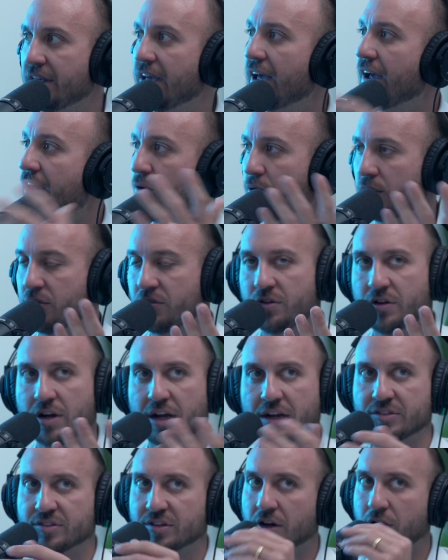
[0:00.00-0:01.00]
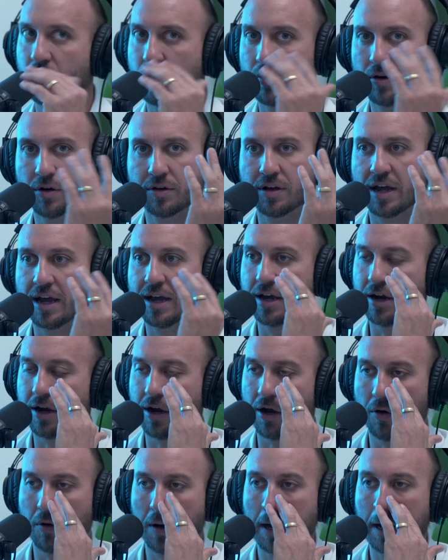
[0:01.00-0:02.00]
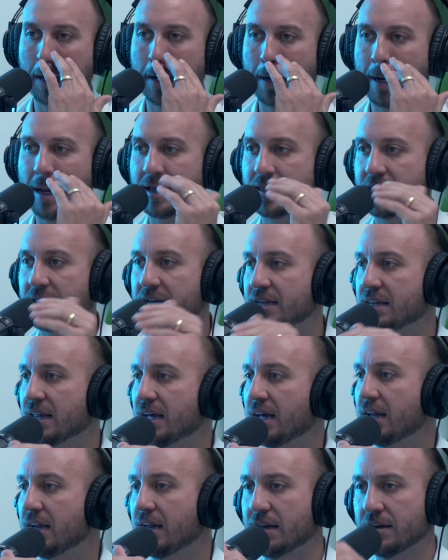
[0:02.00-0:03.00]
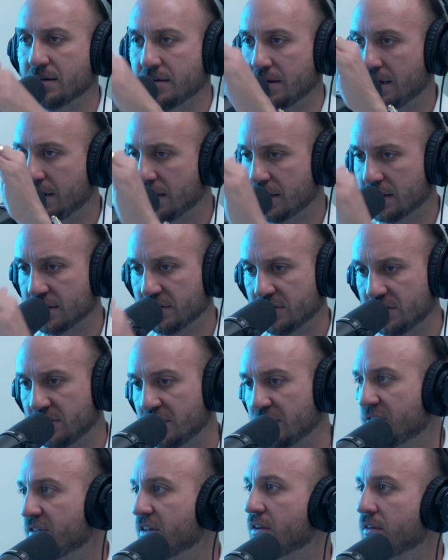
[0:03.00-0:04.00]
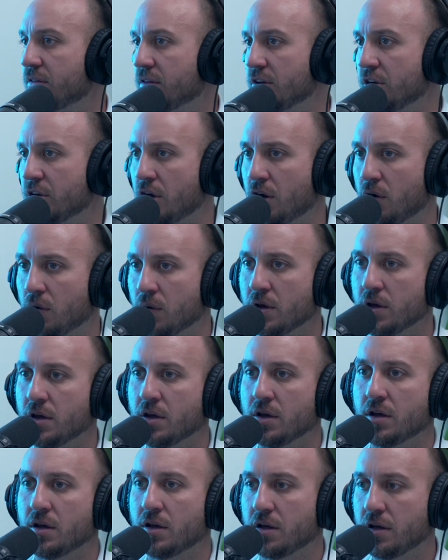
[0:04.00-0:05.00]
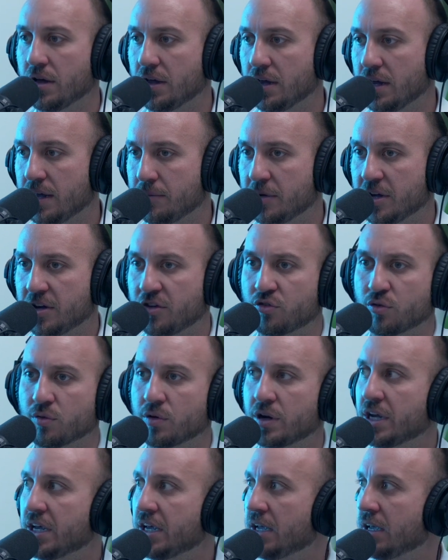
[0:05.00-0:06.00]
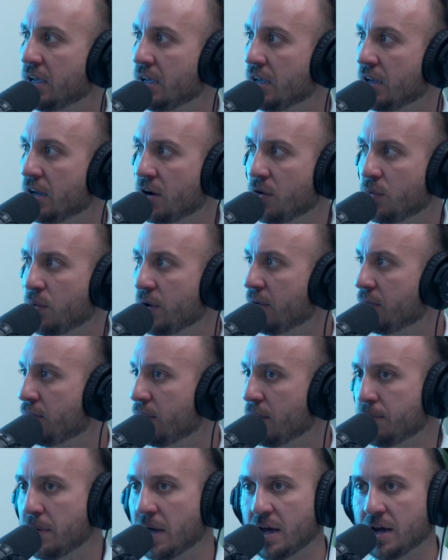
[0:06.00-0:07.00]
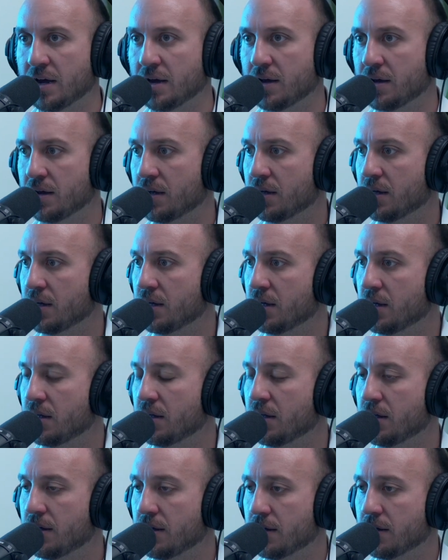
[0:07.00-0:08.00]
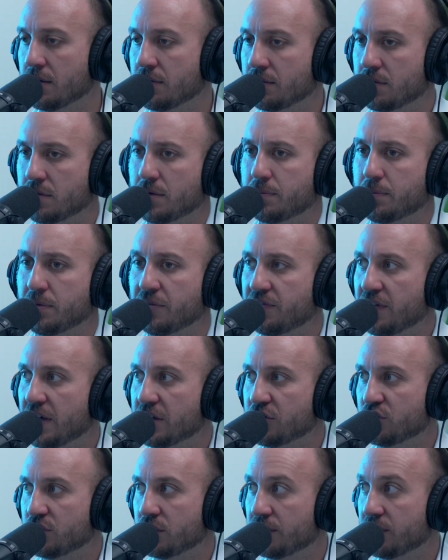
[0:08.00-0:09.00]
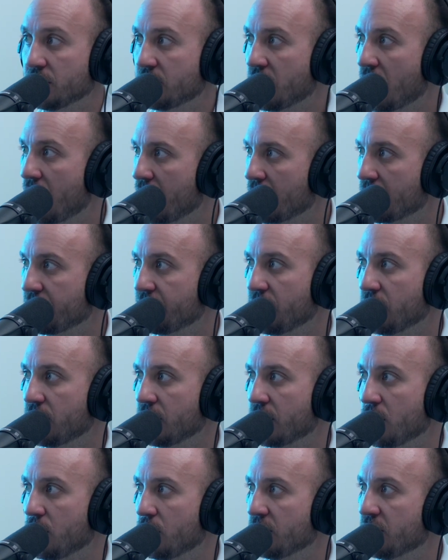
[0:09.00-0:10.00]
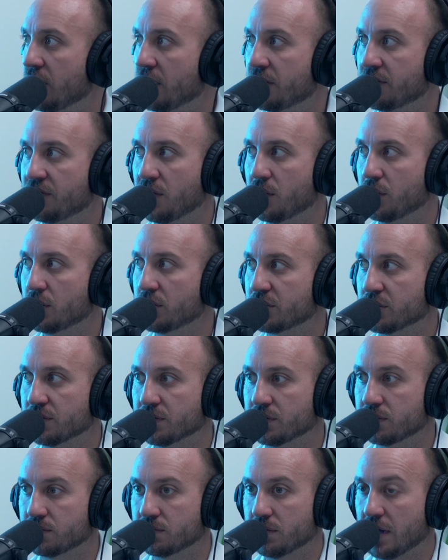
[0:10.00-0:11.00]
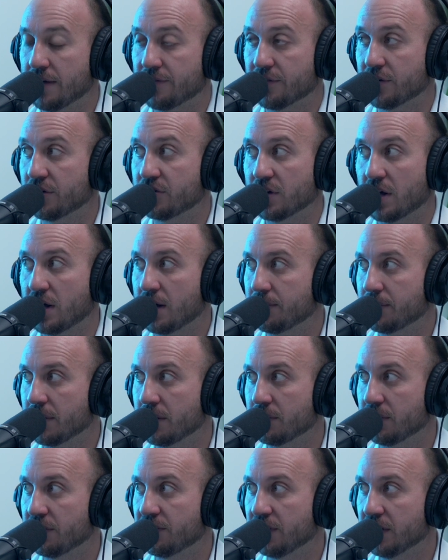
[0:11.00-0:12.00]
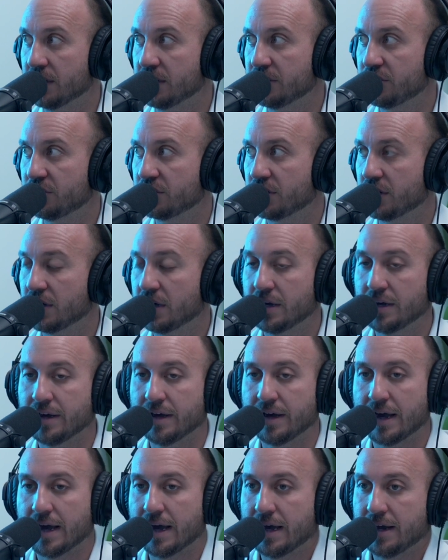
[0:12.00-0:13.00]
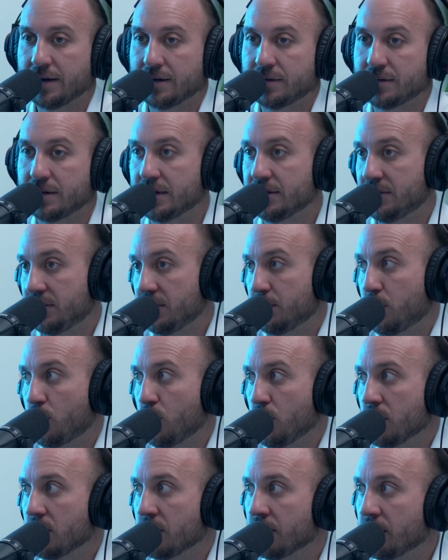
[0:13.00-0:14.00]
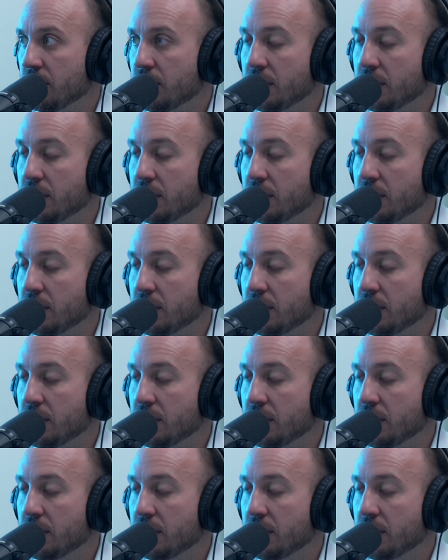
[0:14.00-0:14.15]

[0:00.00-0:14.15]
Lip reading: Or 2 days ago or a day ago. And I think that, and a consistent, imagery, we pay a professional photographer to go and take photos of every job that we finish. Mm-hmm. And it's important.